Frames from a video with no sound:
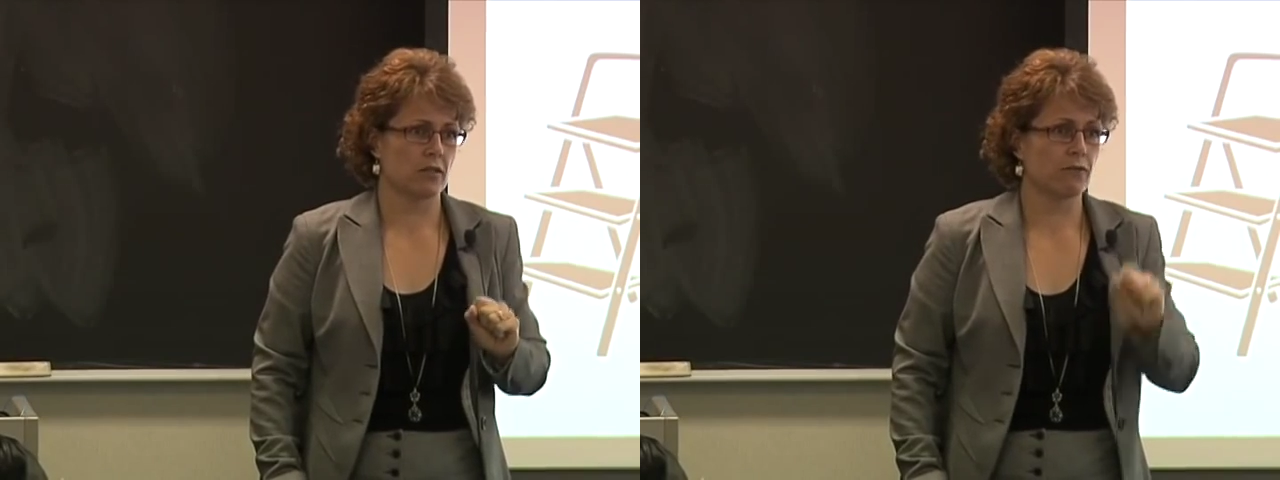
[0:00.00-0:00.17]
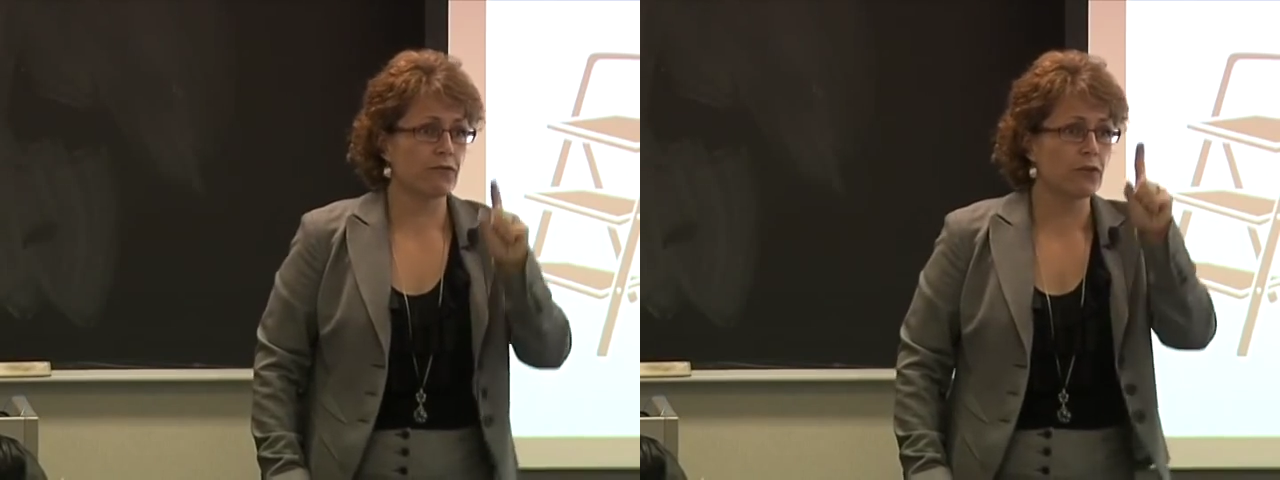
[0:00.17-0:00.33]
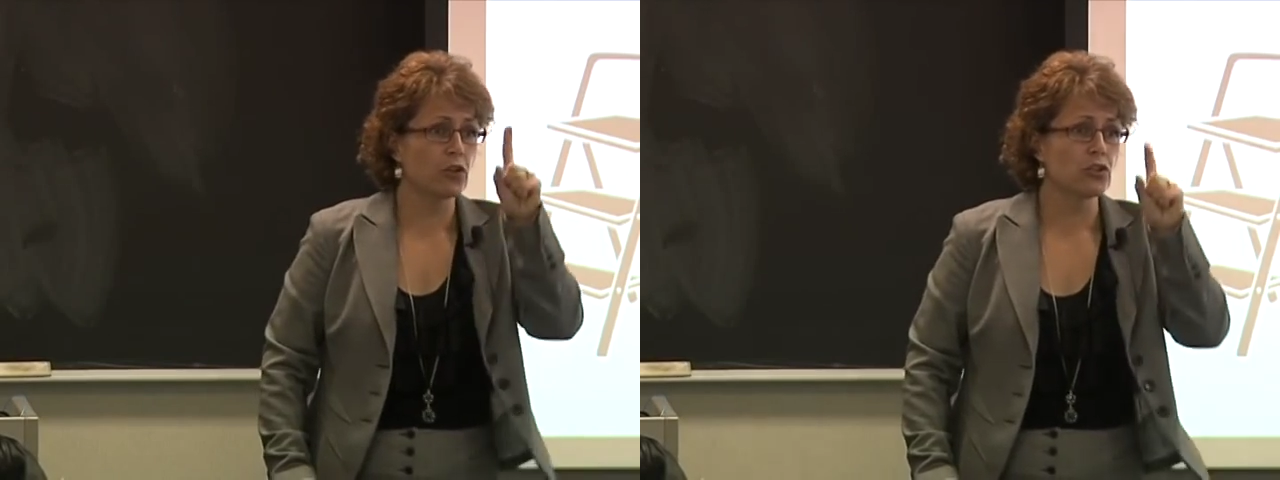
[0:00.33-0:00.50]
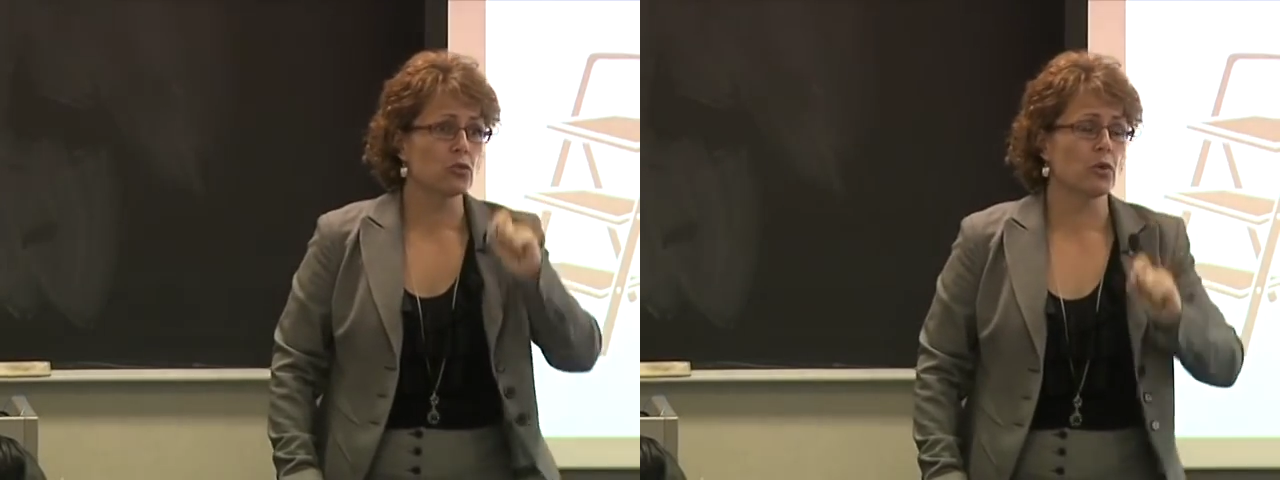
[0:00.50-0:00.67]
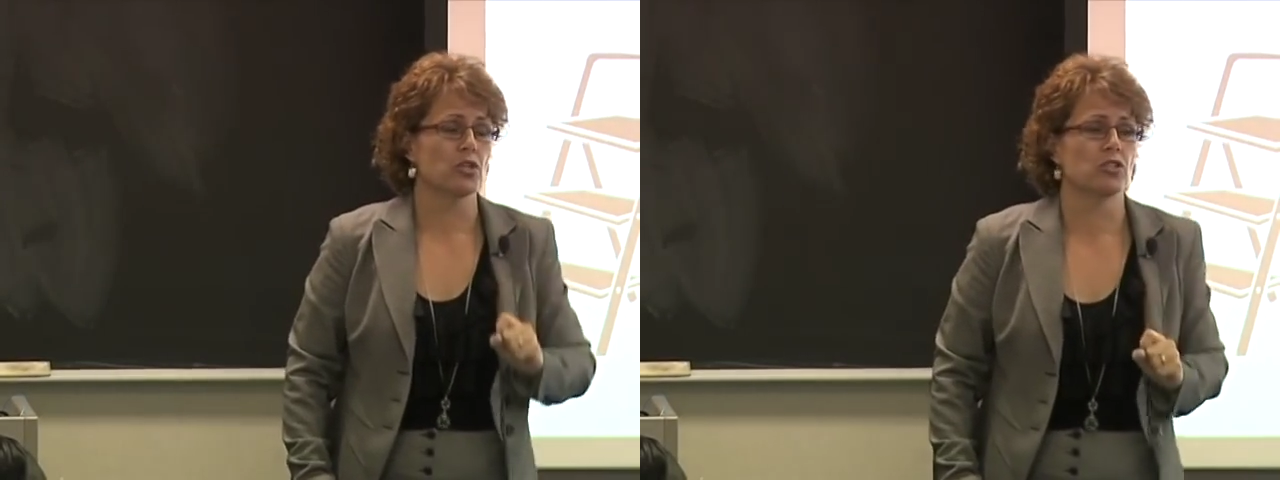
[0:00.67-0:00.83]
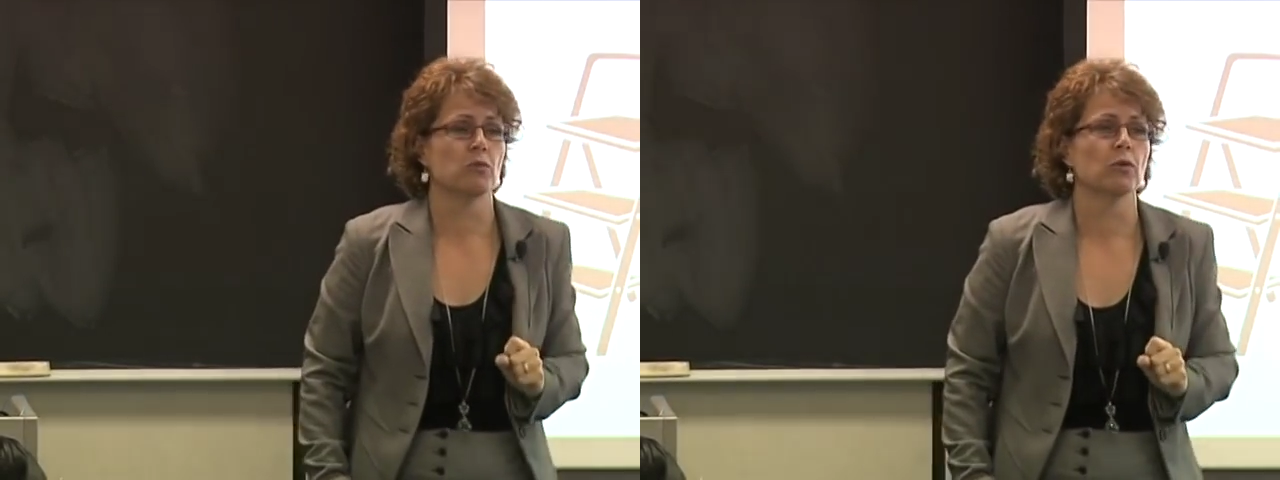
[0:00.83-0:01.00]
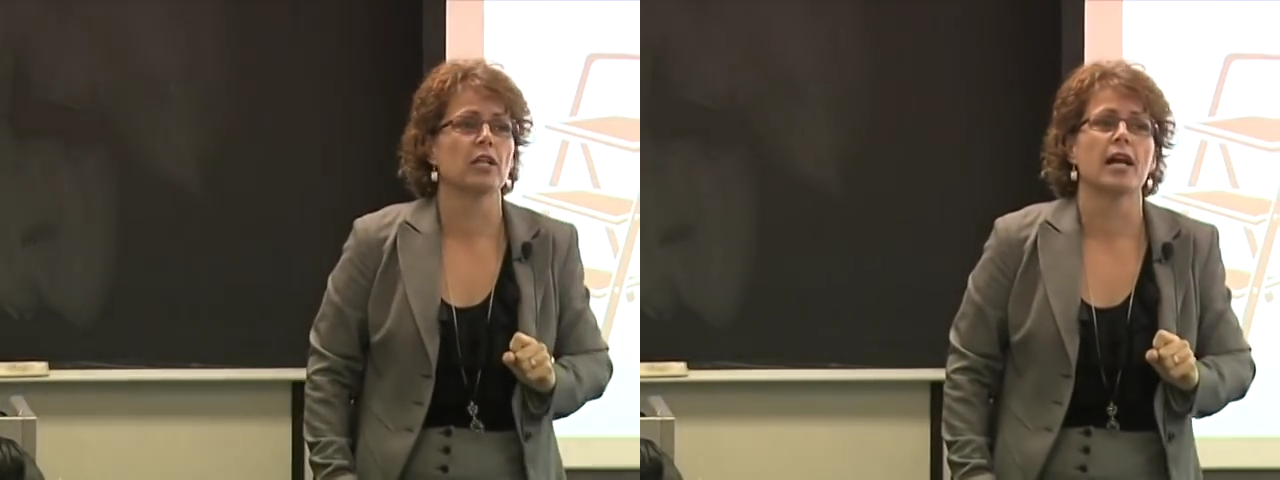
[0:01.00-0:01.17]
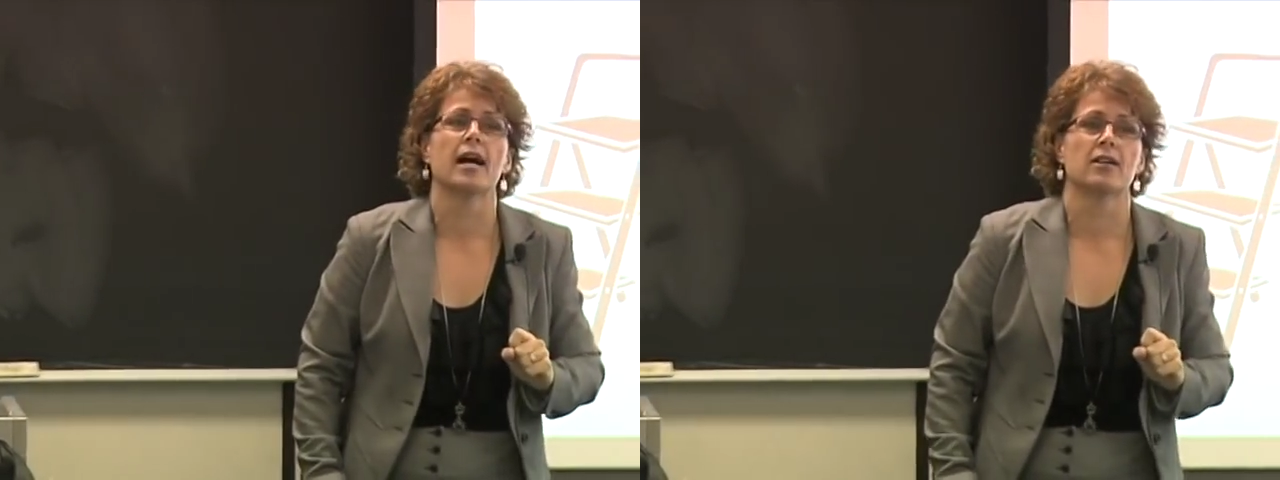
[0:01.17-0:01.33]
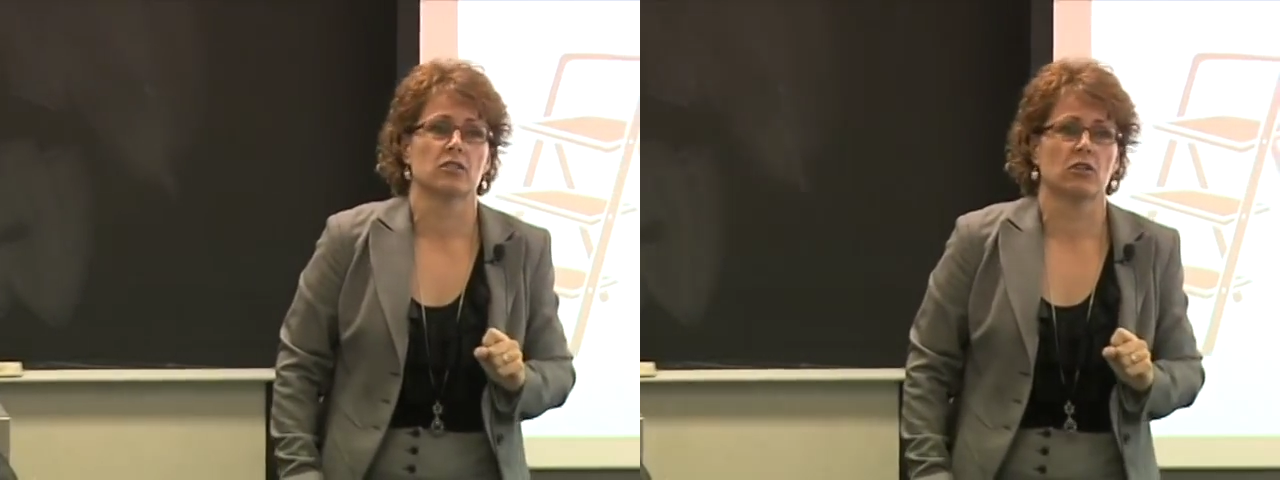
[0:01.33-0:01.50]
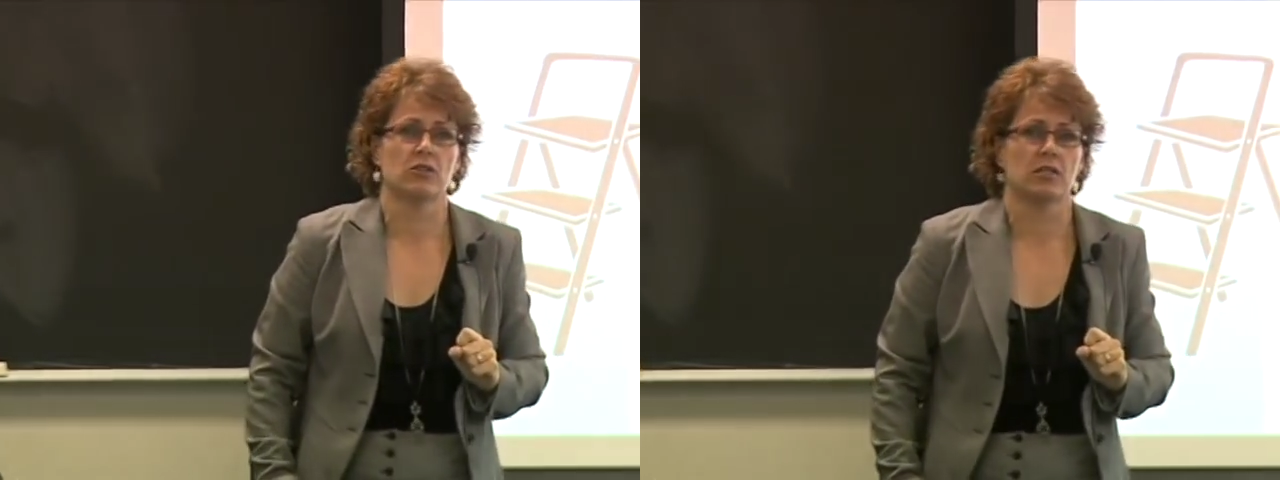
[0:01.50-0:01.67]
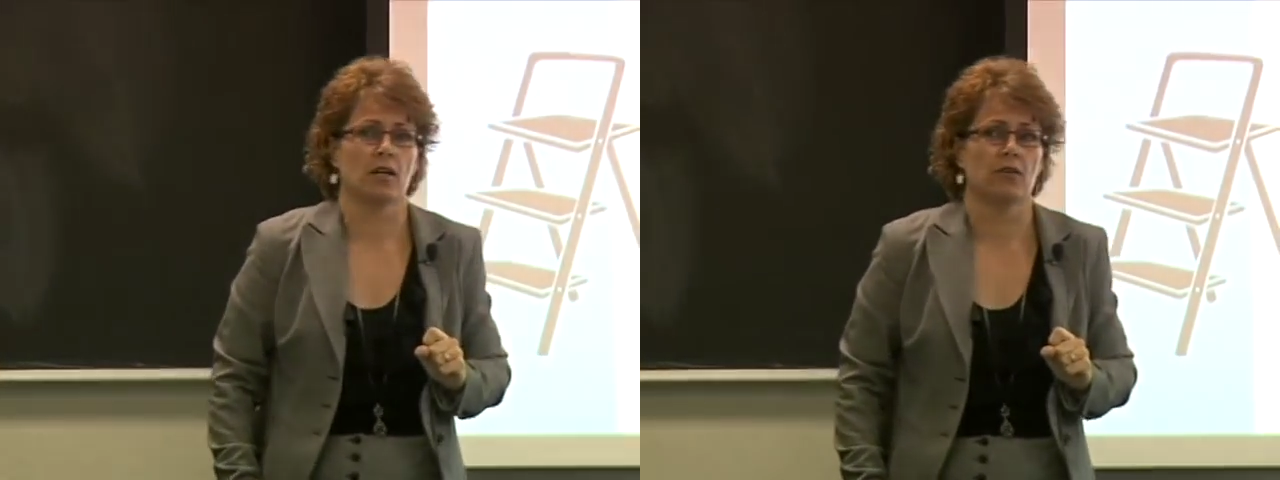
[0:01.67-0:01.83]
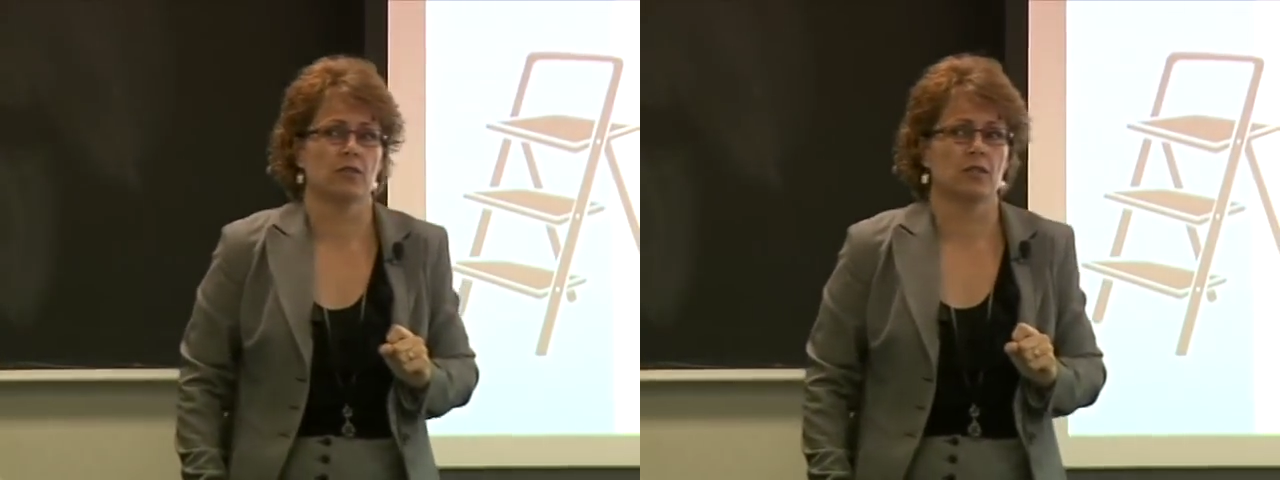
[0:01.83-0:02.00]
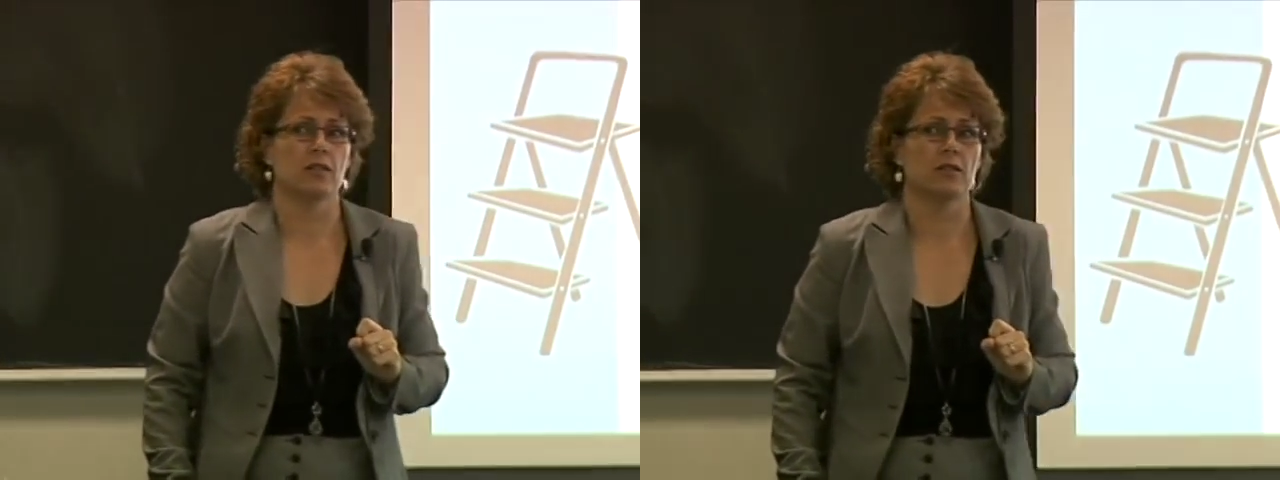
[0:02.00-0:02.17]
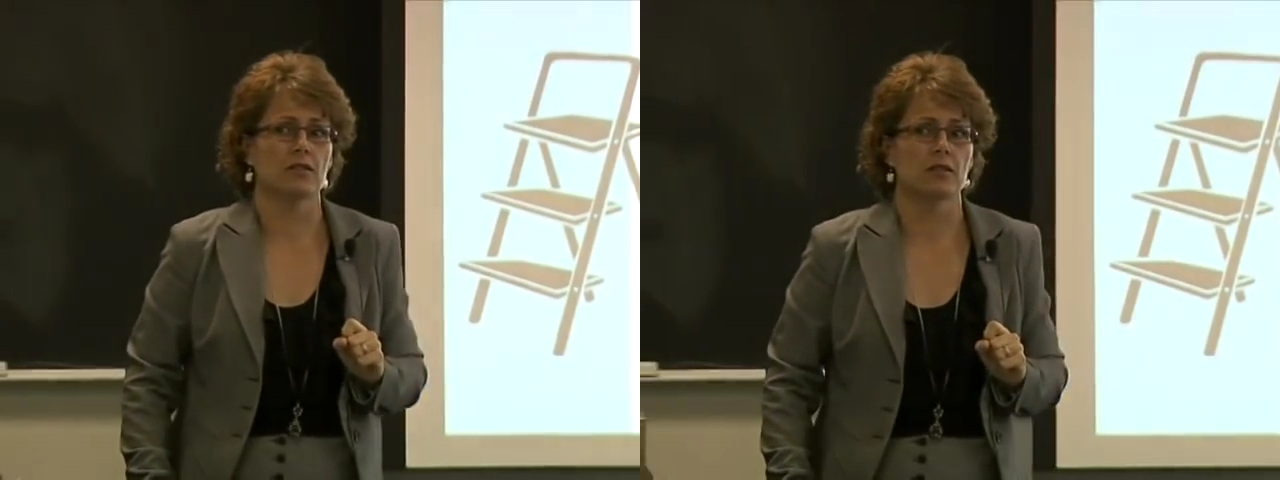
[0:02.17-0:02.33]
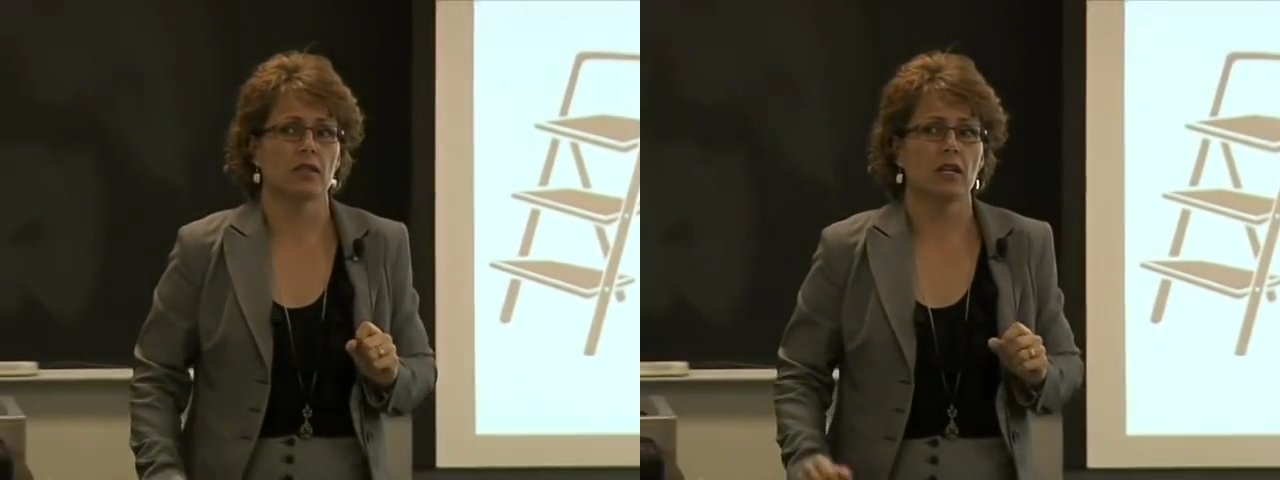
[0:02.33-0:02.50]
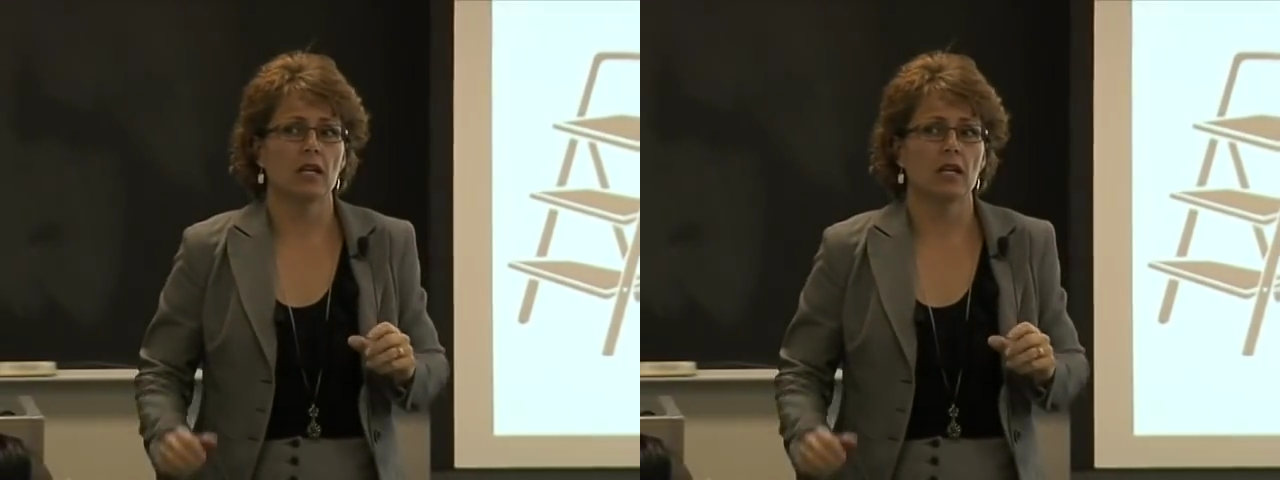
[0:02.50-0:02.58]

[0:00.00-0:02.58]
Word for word: the first question we're going to ask ourselves is,